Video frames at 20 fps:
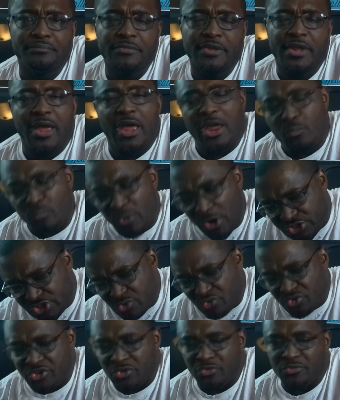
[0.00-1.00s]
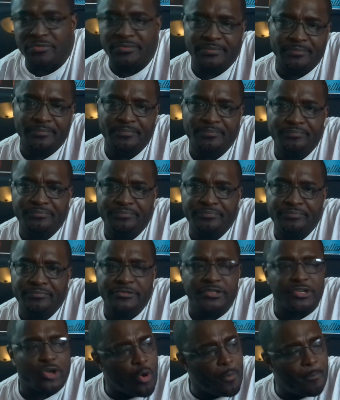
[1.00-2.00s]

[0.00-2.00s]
And what you do, go